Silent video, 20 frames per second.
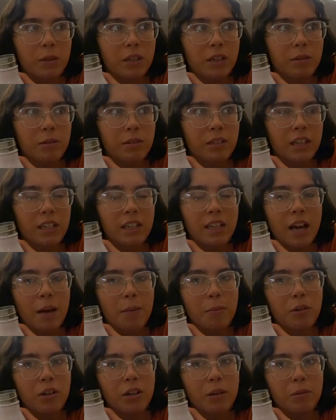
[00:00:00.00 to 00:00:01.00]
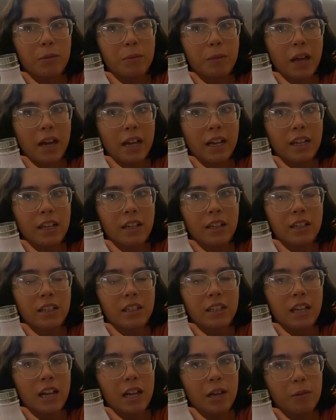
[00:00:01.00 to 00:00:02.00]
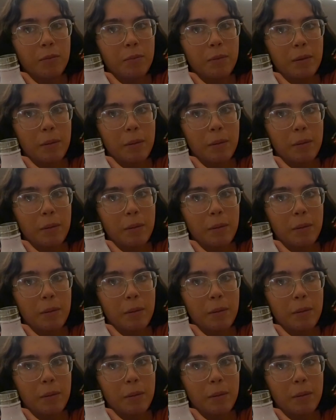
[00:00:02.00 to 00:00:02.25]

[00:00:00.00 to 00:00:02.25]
And he was like, yeah, but it would be